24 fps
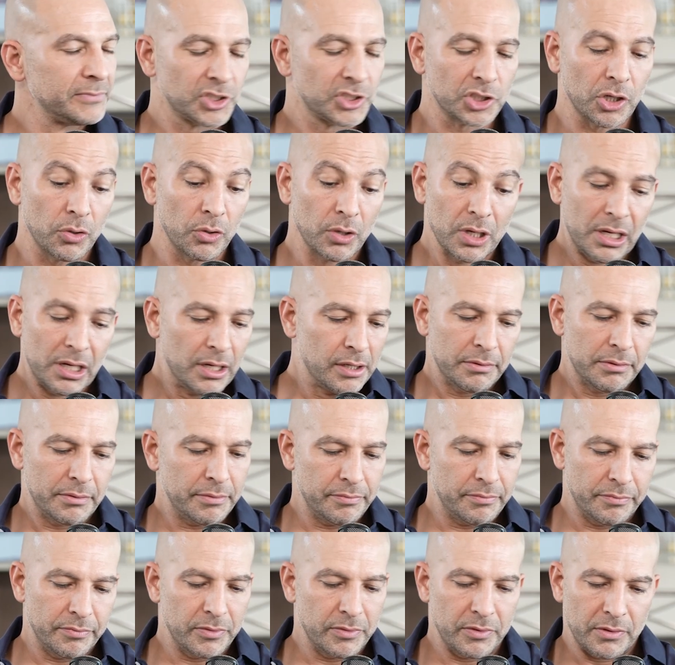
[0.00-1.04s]
So
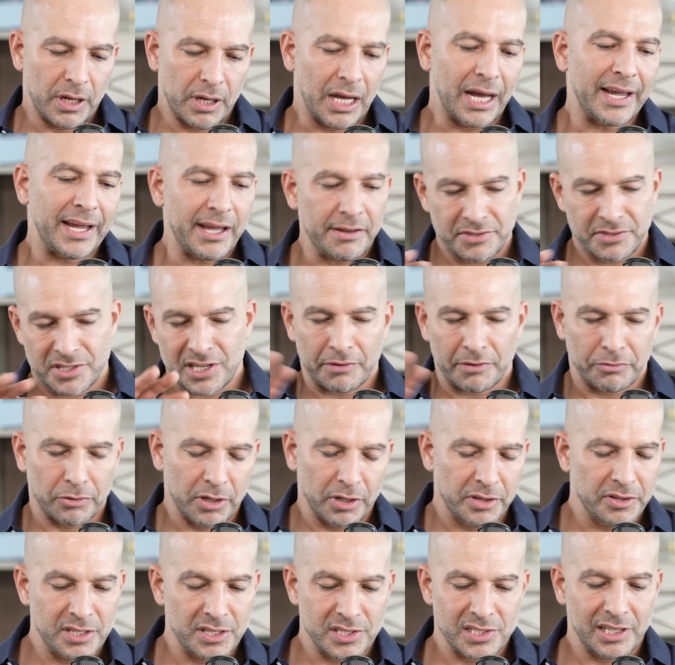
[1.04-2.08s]
I have
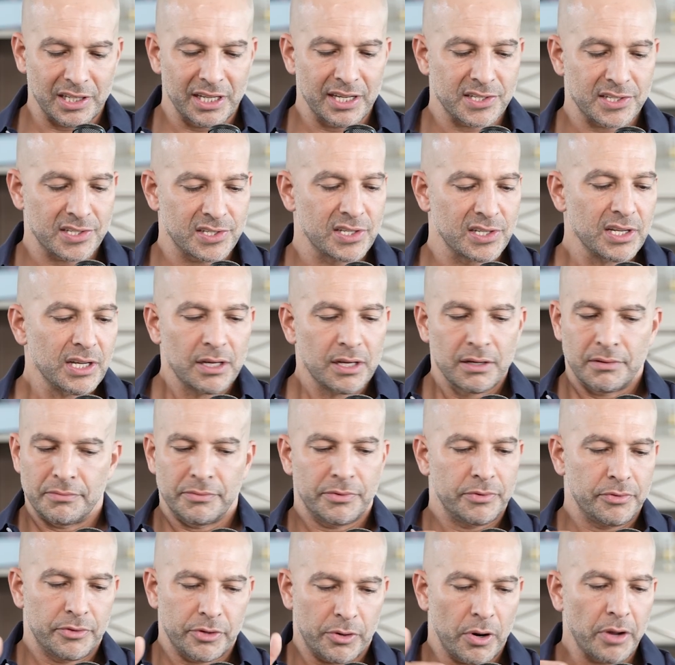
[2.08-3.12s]
several of these lists.
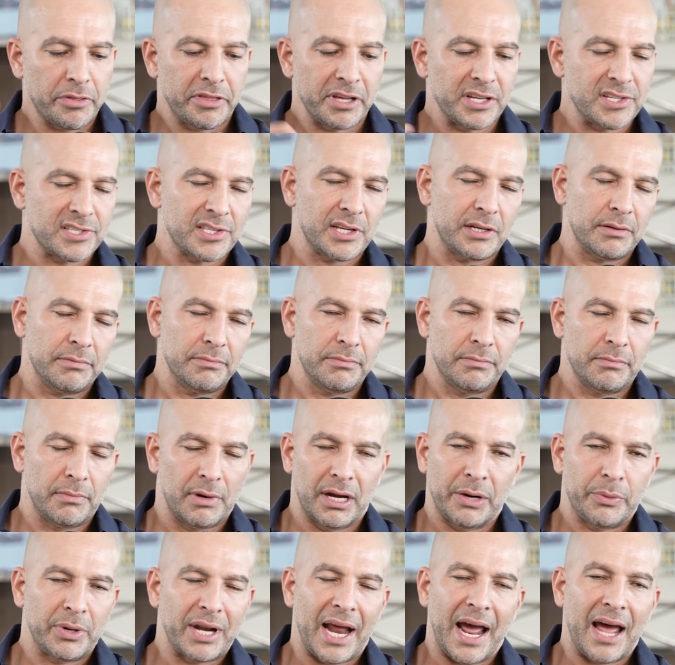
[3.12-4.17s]
There are things that
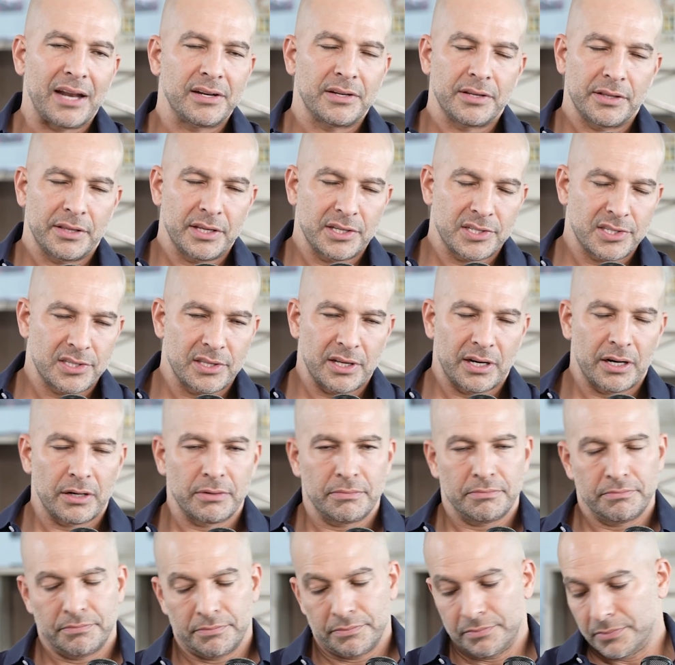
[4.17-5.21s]
I would add to this that are,
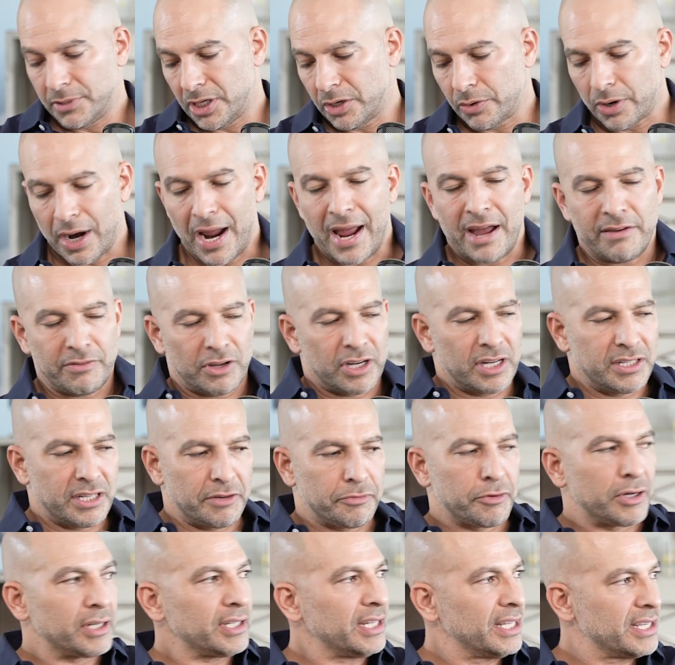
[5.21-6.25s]
you know, or I have on a
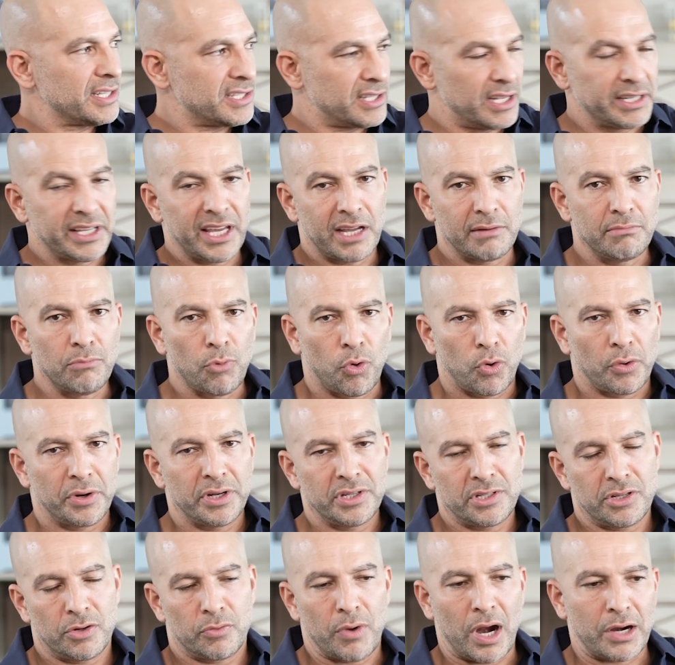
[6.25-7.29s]
different list that get more
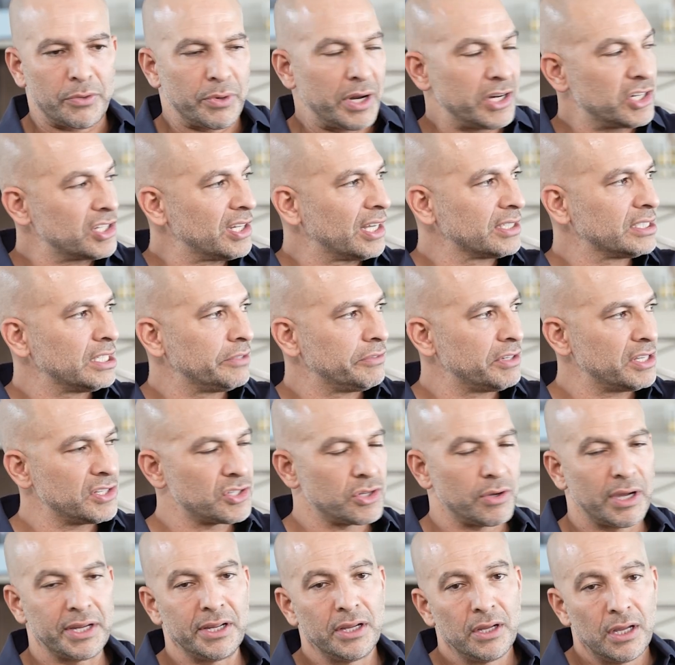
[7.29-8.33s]
into recreational activities.
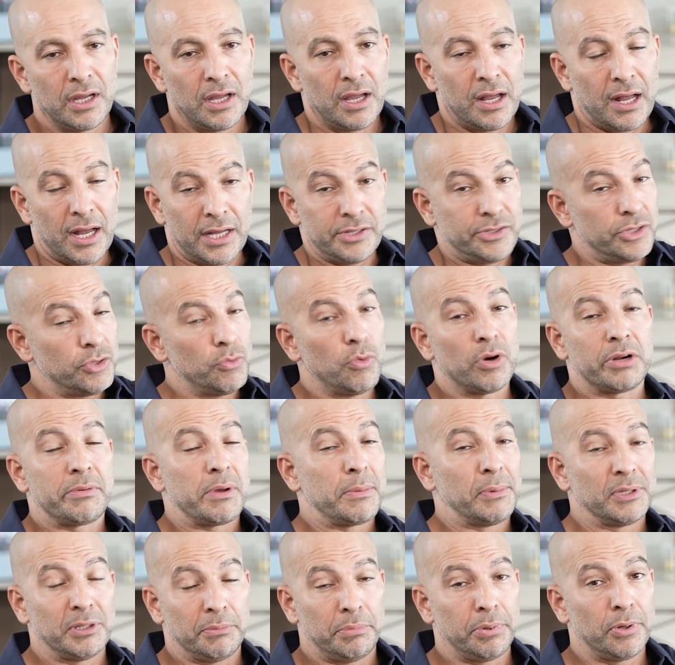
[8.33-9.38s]
So I do want to be
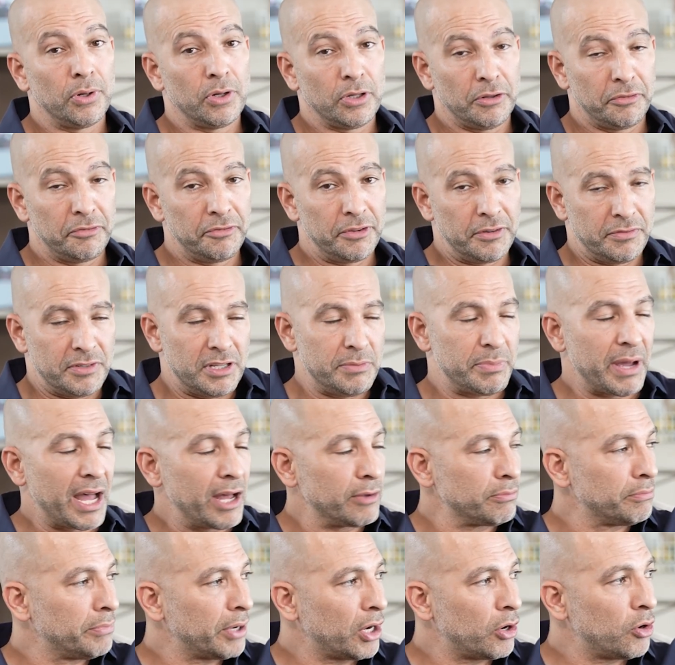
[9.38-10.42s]
able to pull a
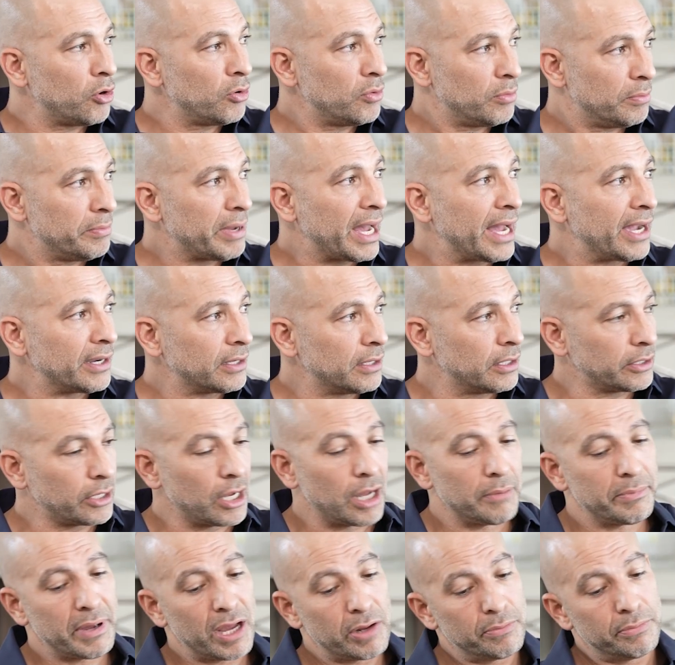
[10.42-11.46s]
50-pound bow back, a
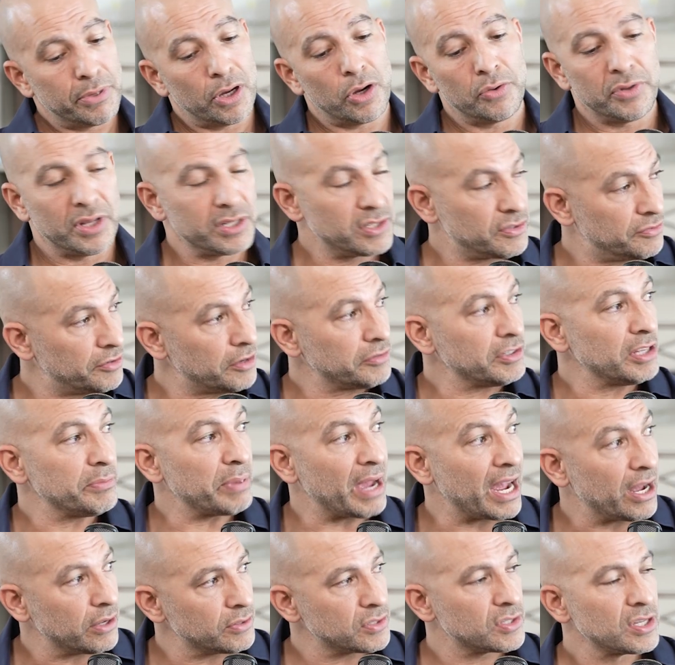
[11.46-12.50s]
compound bow that's 50
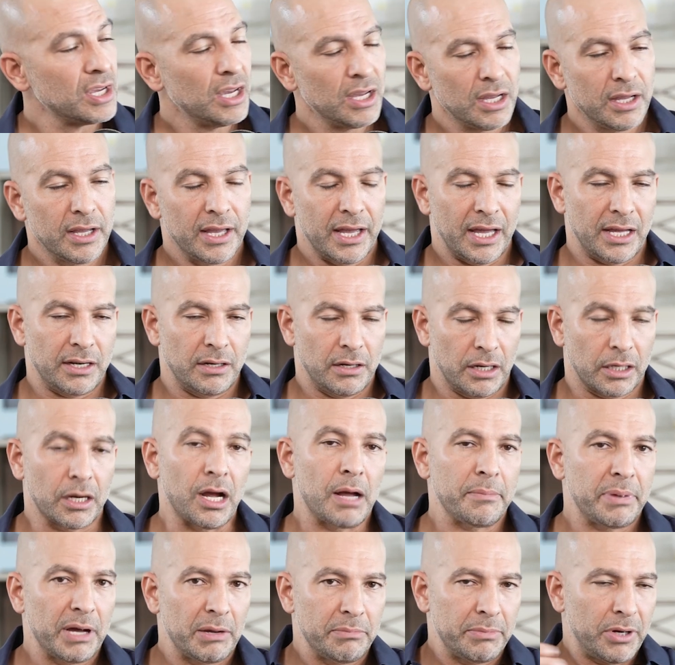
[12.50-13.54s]
pounds. And a
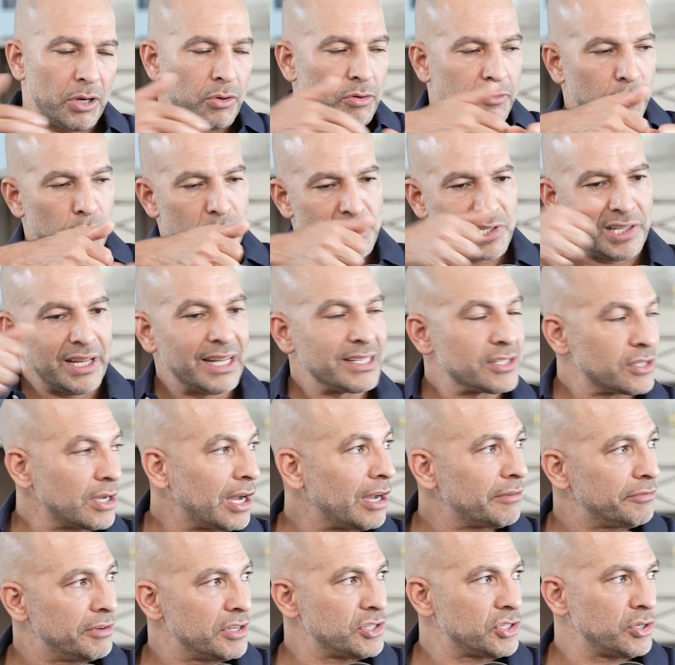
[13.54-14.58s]
compound bow, of course, lets
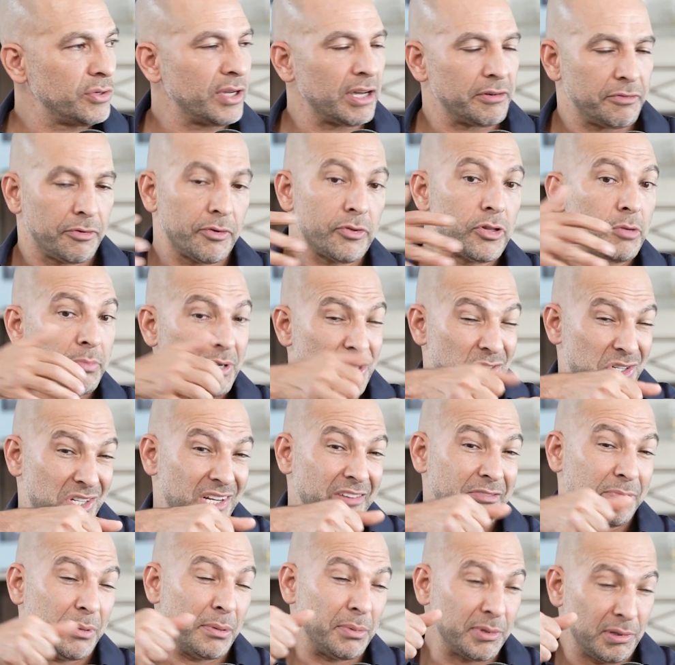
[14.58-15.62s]
off as you get further, but you
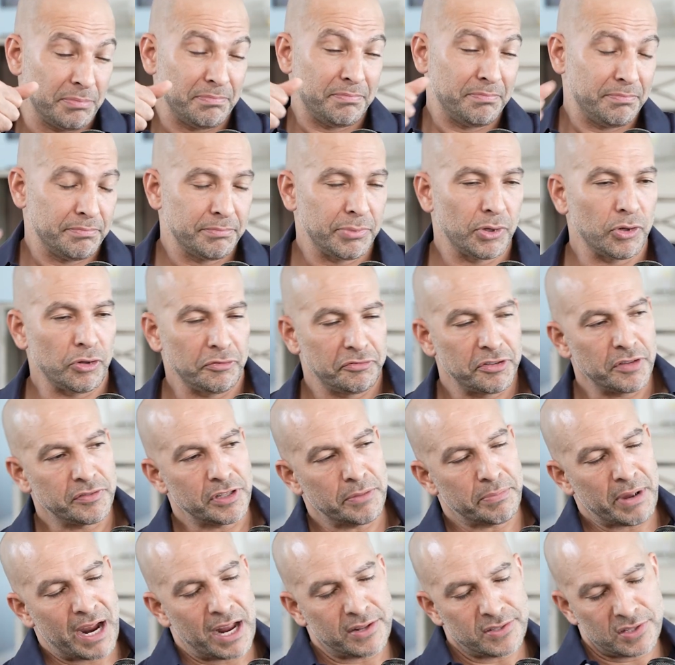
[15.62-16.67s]
still have to be able to pull
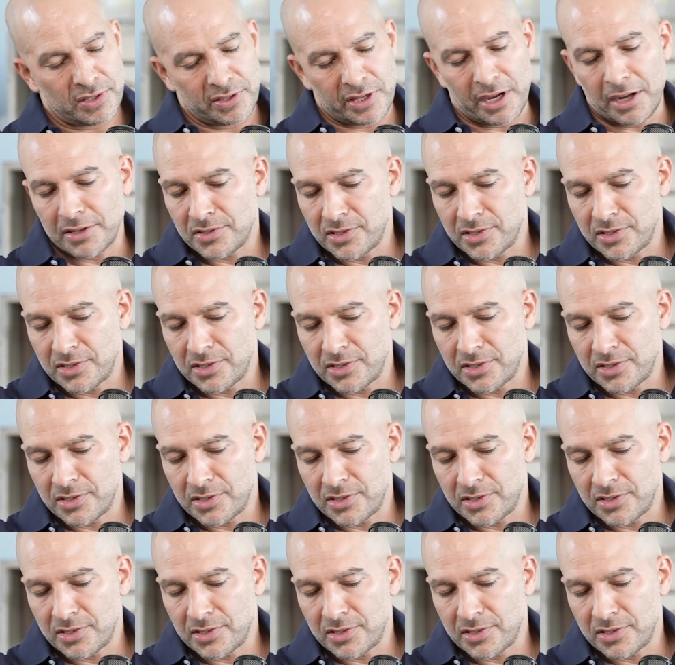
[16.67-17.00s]
50 pounds at the